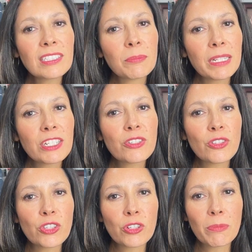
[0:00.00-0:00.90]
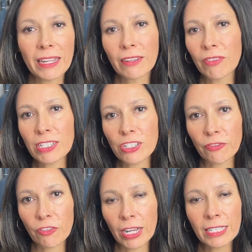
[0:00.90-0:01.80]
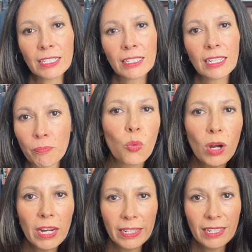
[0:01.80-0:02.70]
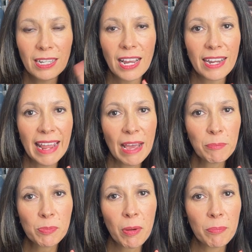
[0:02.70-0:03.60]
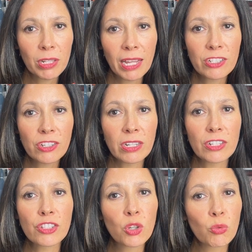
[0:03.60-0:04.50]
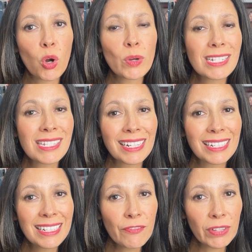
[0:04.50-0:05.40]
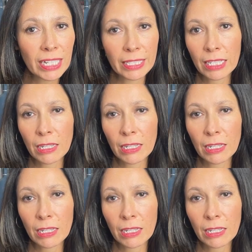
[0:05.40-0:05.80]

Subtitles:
this mean to you, my investor friend? 1. Nampa's population is growing significantly